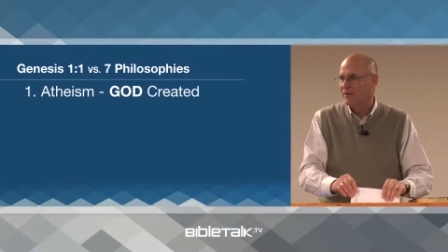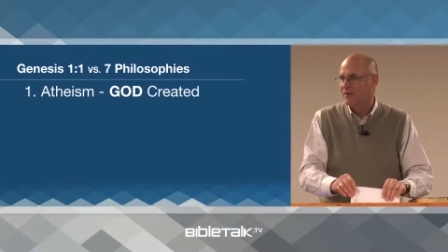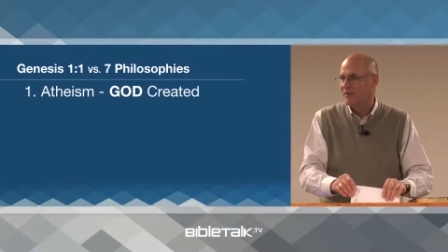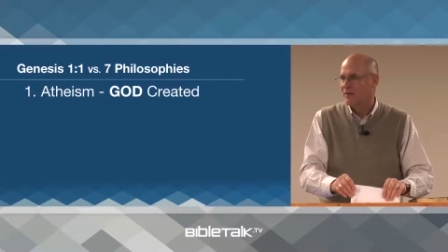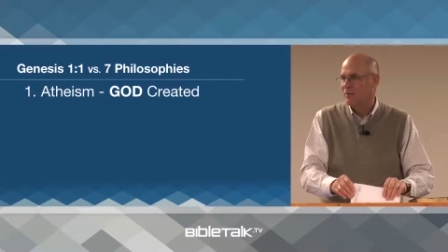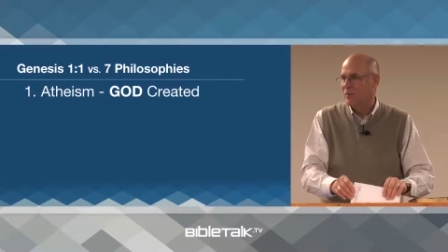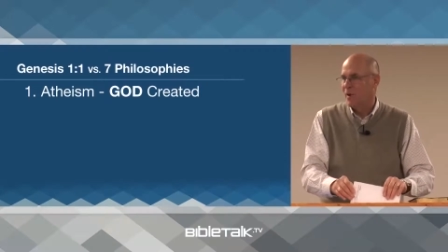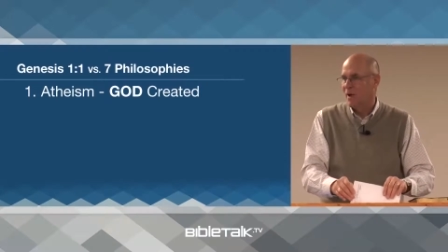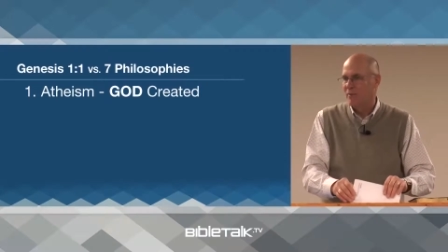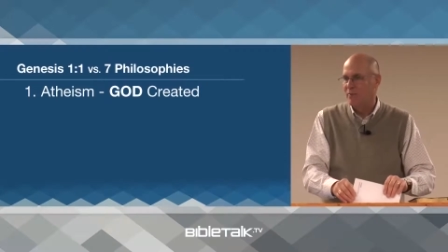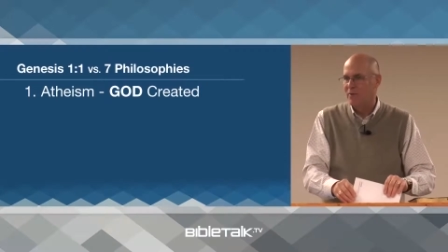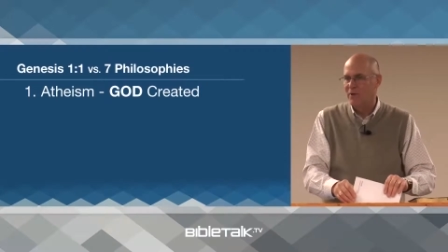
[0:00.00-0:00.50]
the
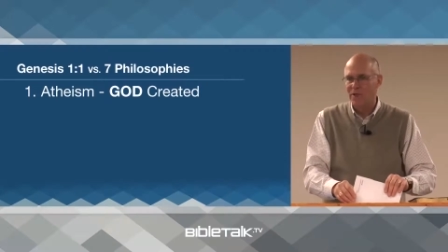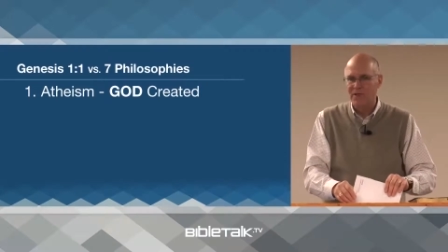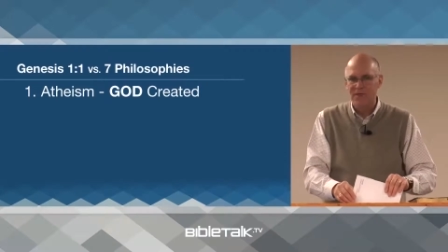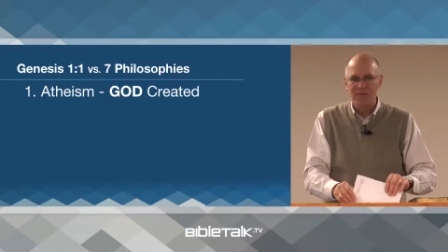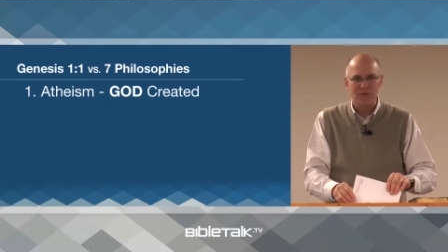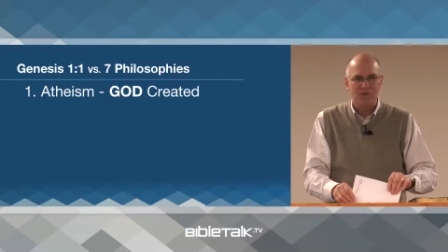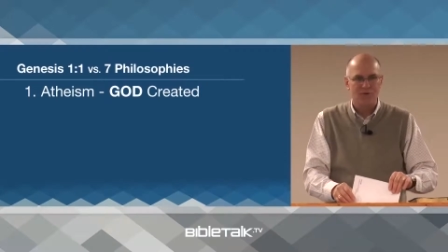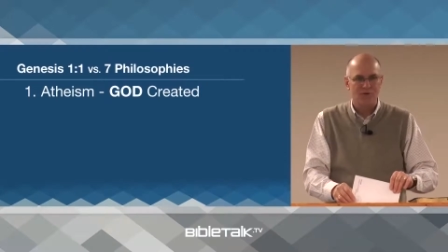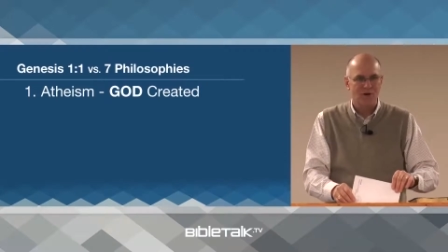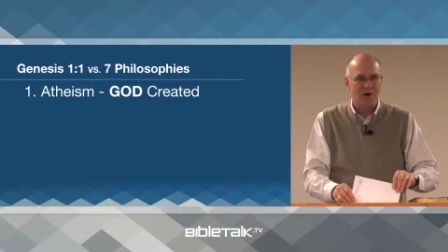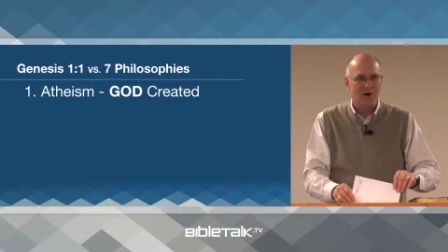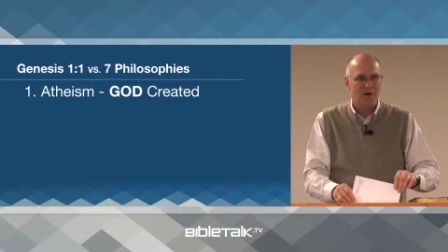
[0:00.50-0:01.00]
Bible
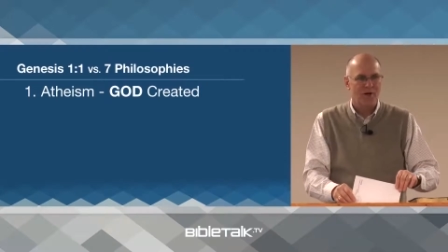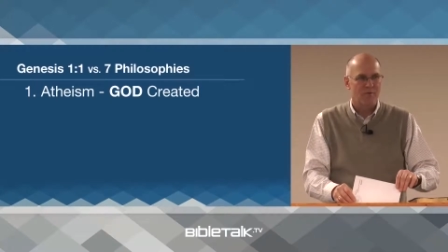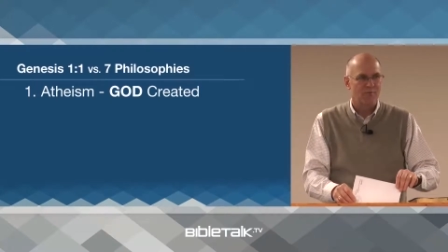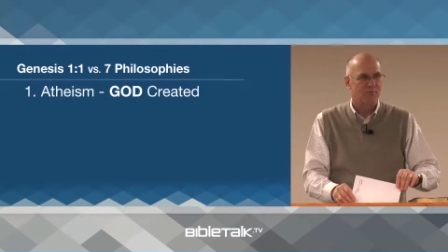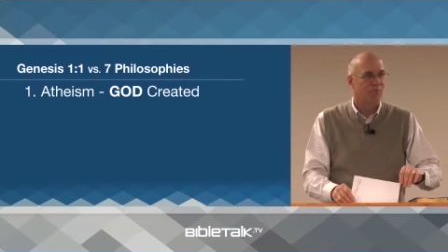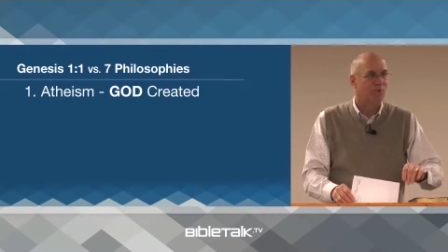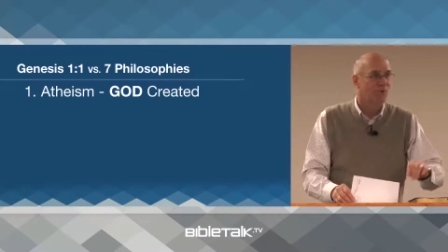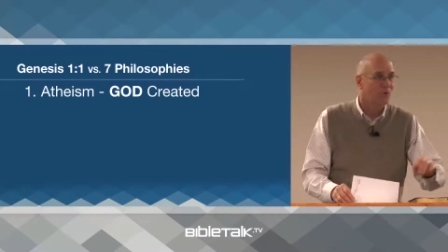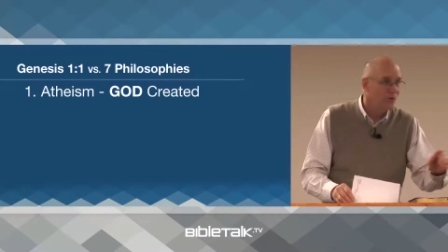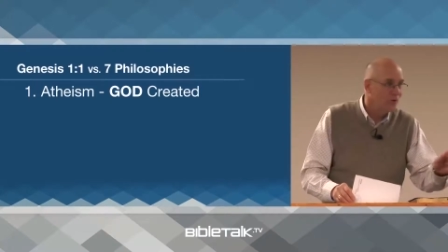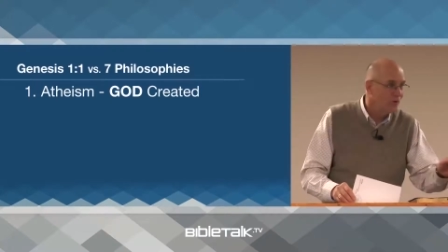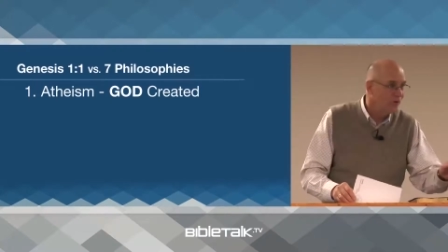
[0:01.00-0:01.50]
isn't trying to
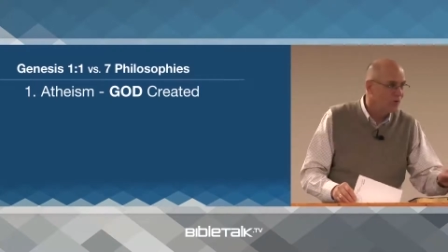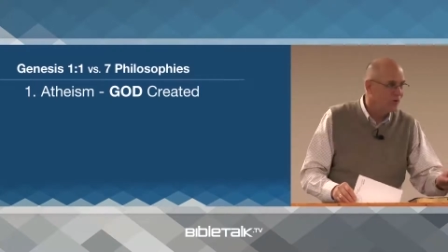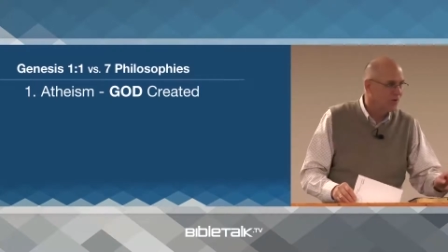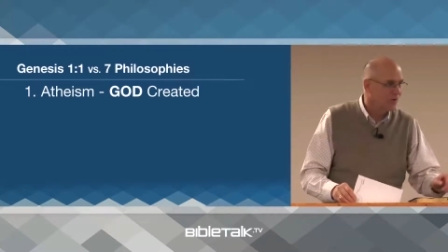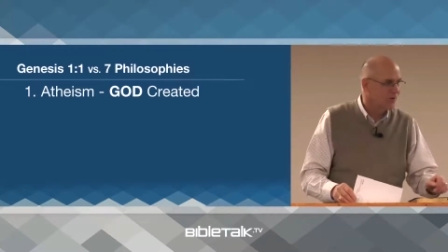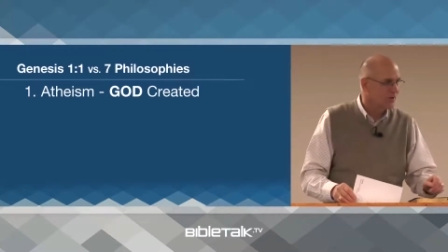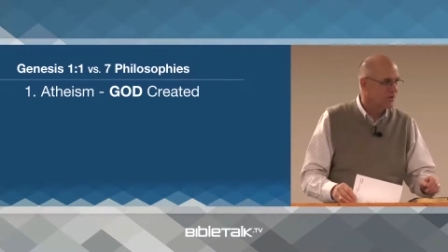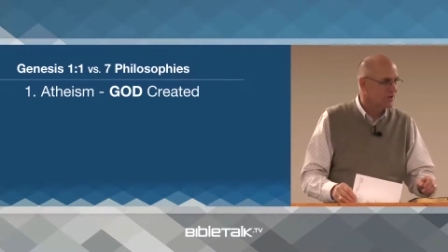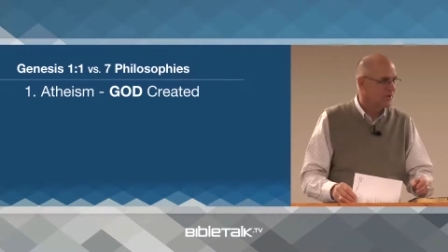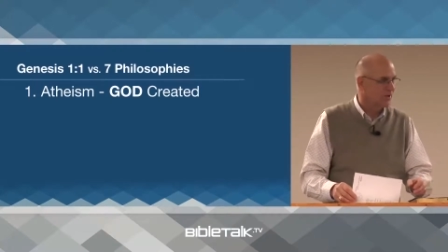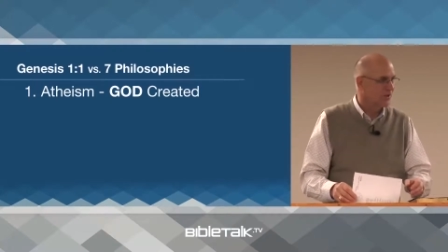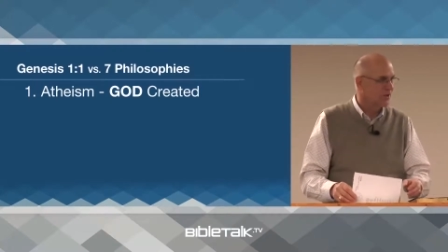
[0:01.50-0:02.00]
prove
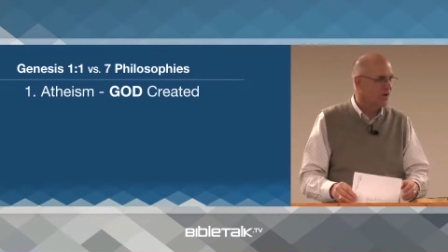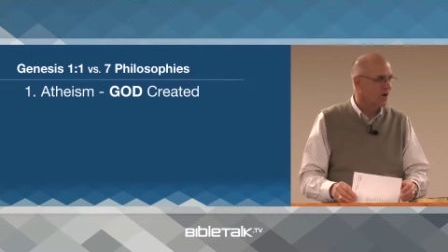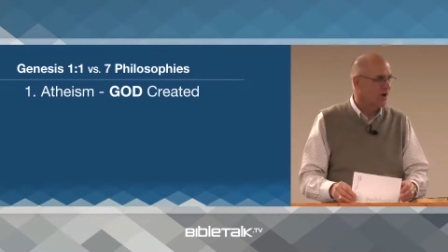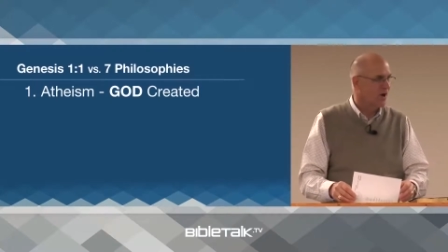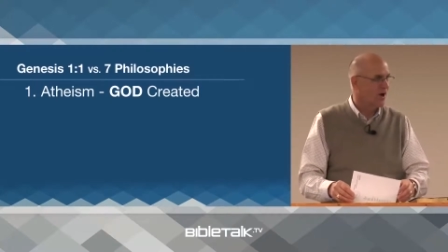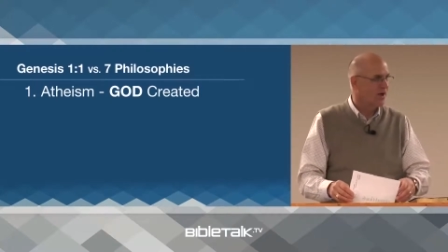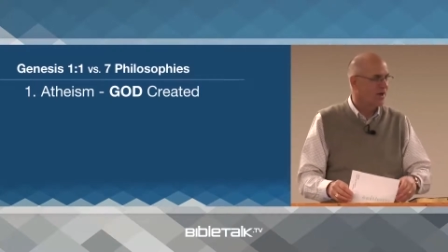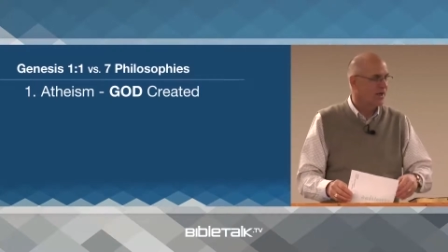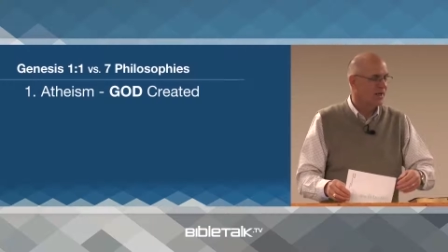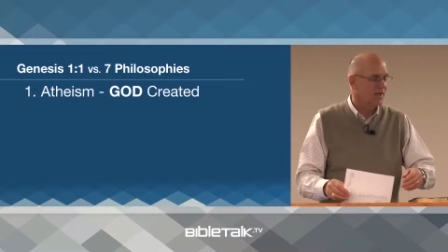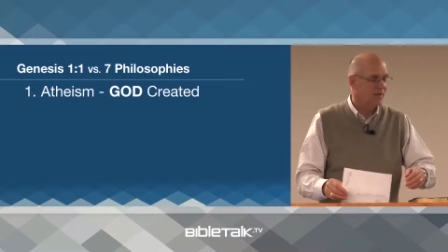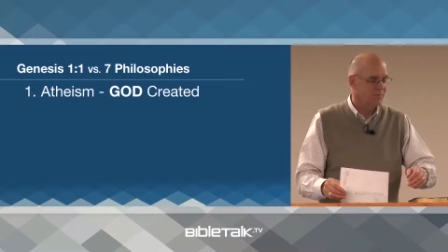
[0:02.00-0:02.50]
there is a God,